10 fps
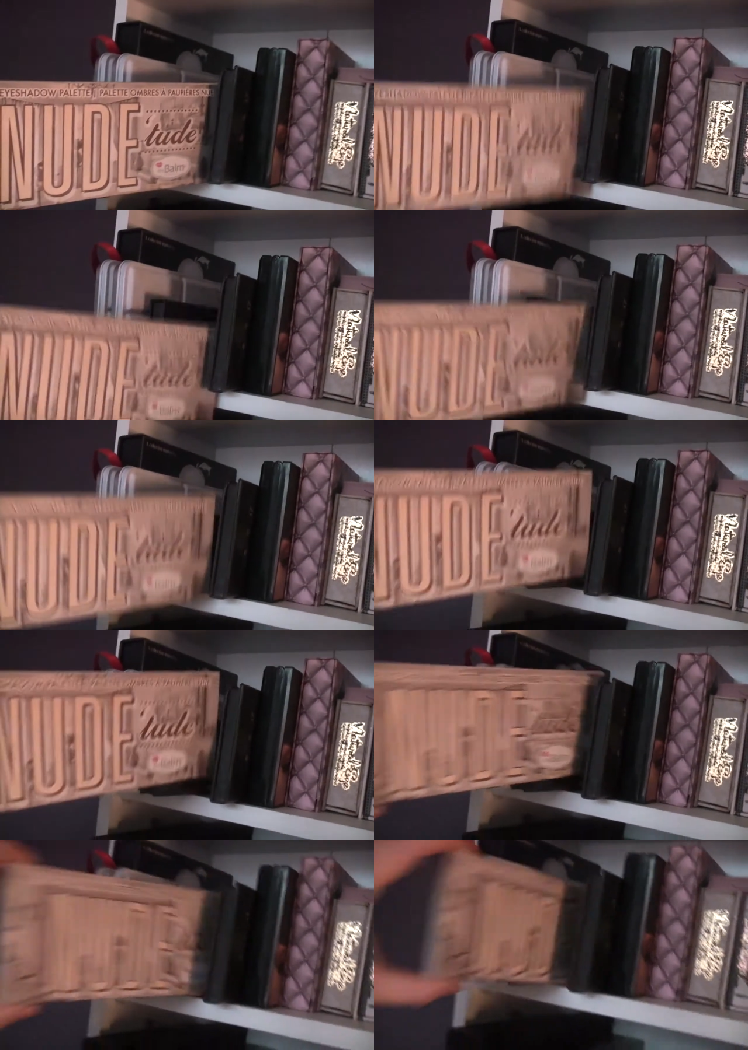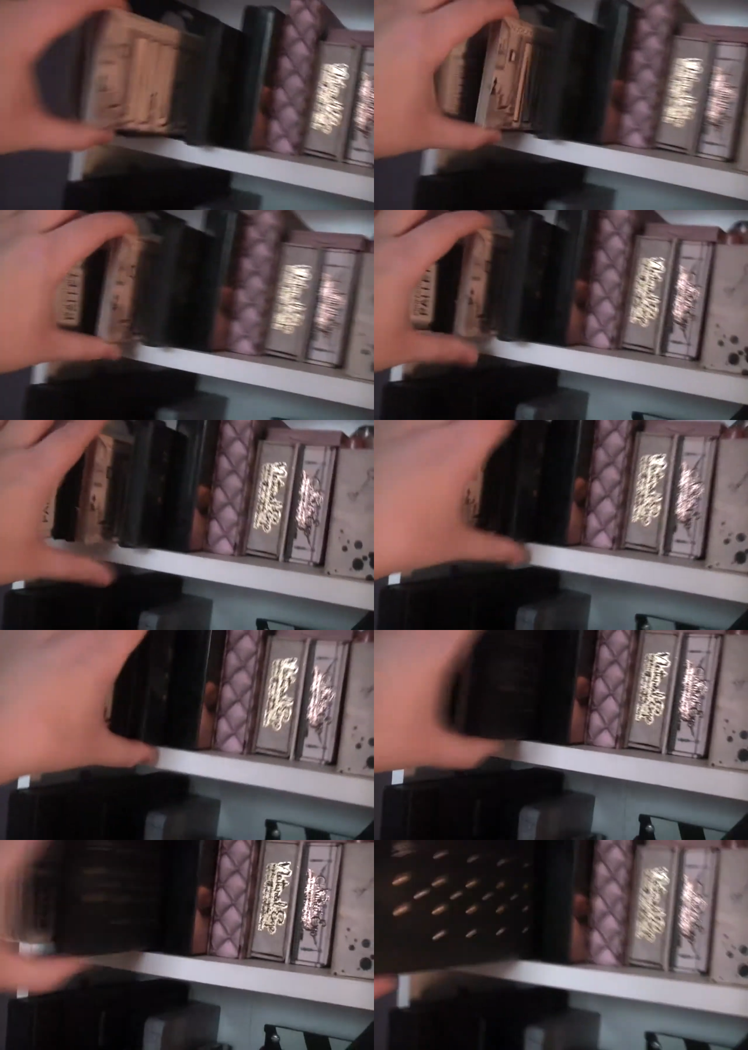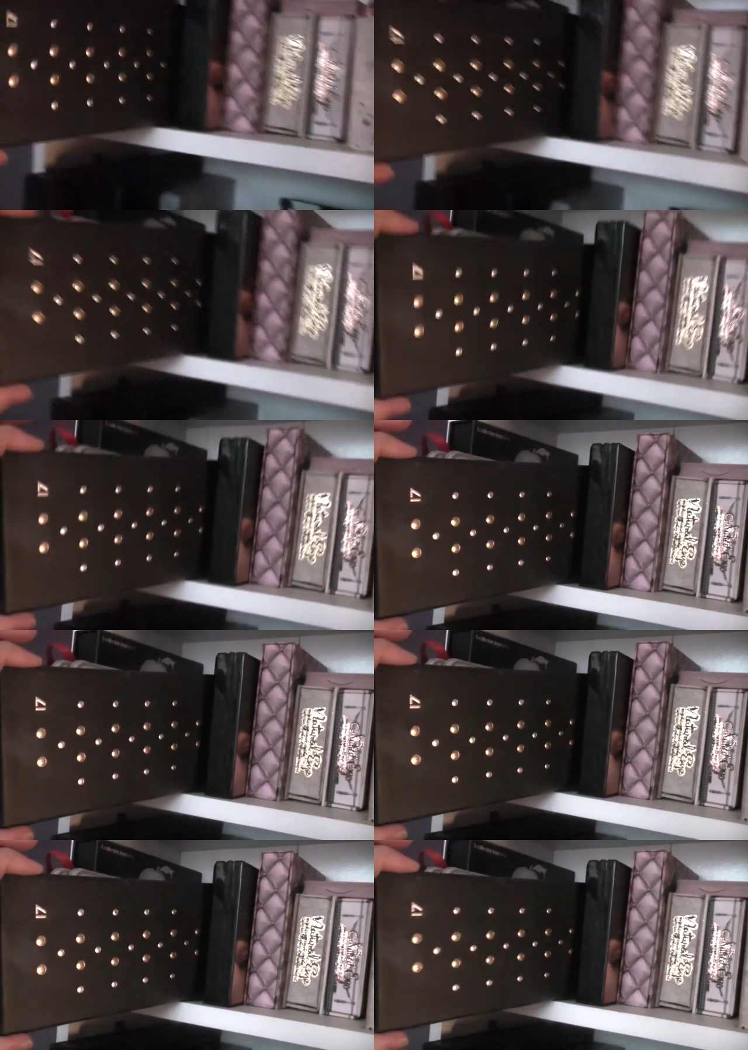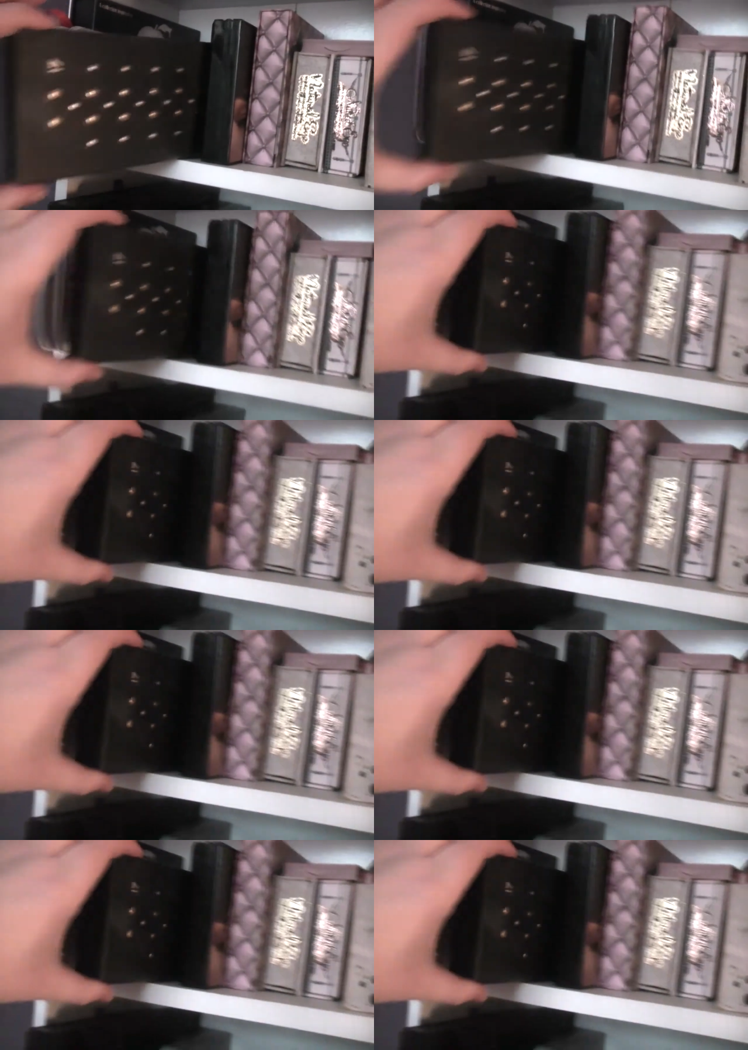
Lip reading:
(no speaker visible)